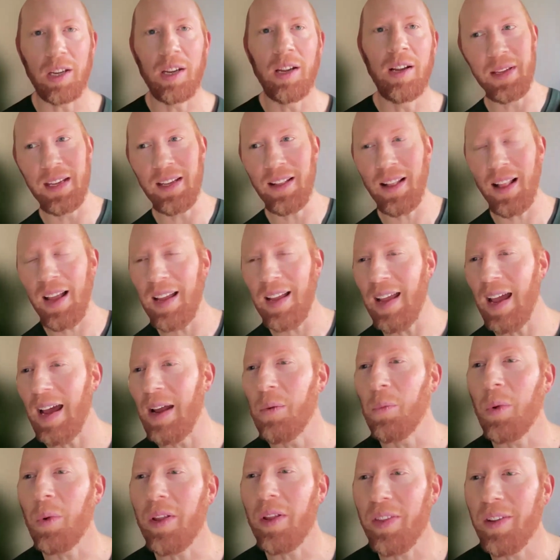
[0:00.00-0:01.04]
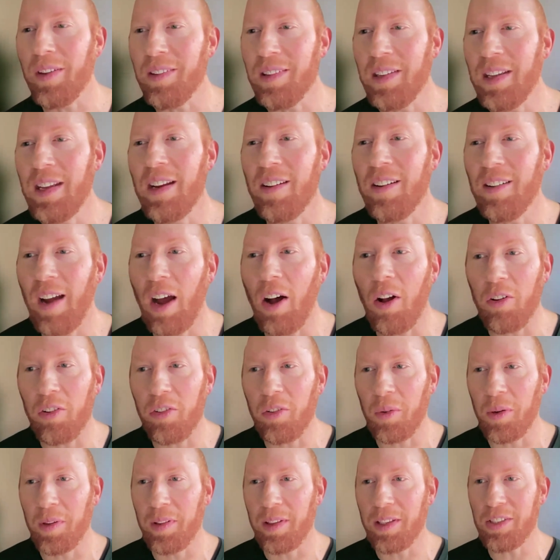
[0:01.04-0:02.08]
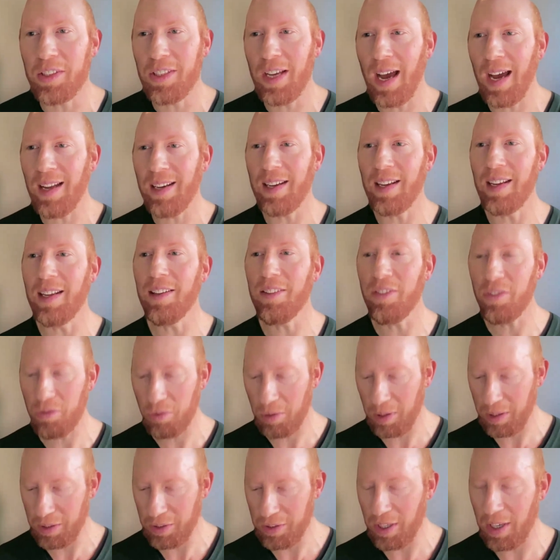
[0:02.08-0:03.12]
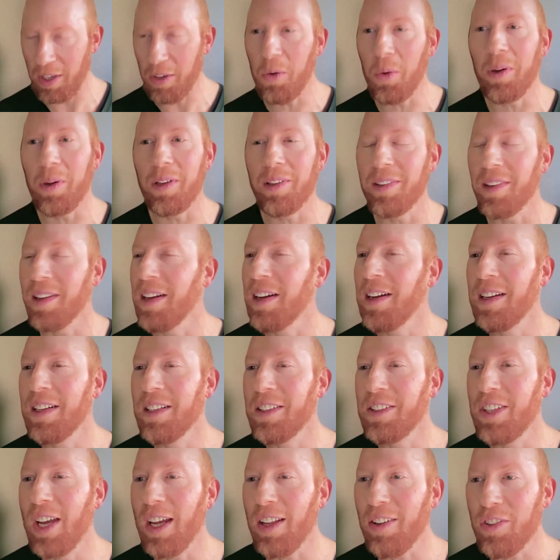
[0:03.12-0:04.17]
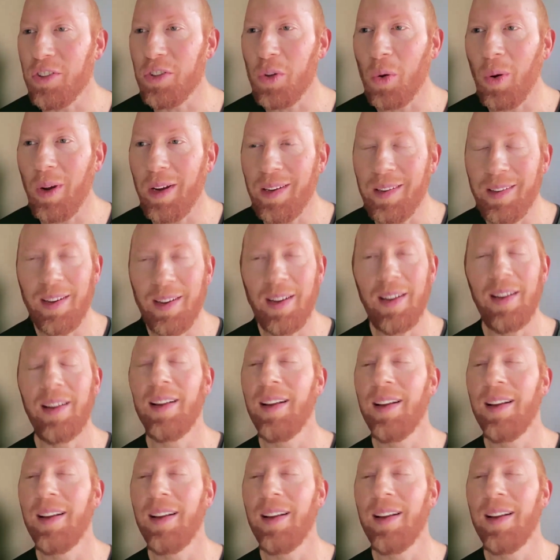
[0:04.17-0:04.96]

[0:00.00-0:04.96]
I'm Eli, and with us here also in the chat is Trisha, who has just joined.